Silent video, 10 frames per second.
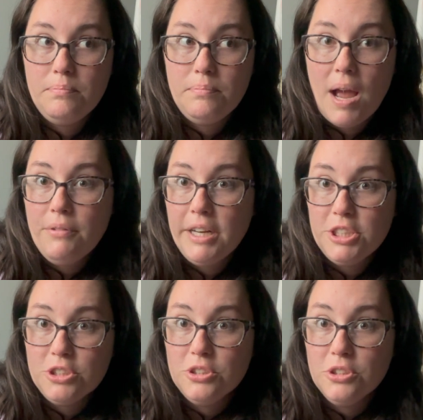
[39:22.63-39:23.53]

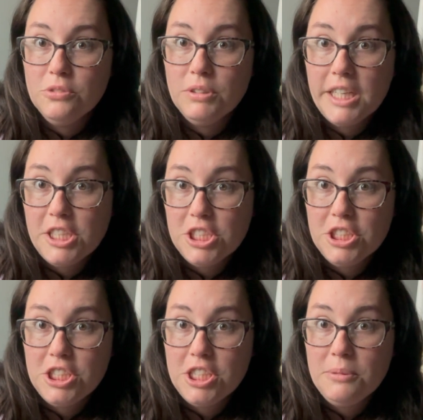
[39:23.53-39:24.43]
biracial
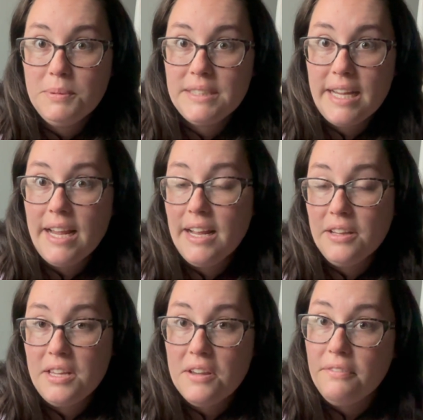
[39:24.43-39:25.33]
relationships
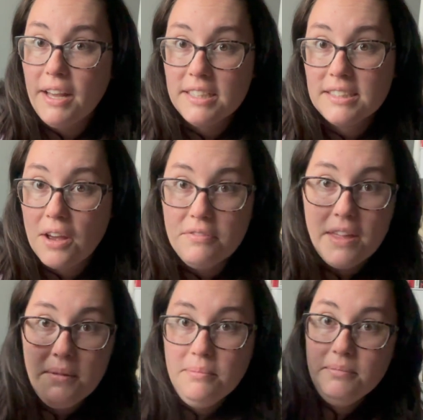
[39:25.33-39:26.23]
and the effects of
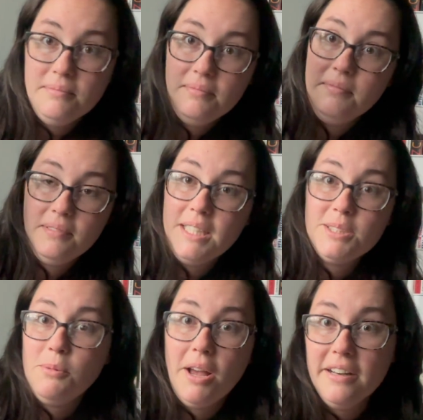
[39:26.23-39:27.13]
them,
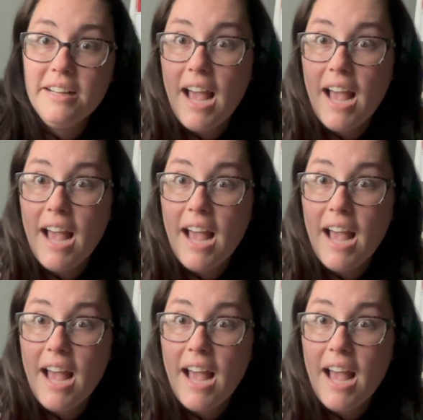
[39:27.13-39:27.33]
this one.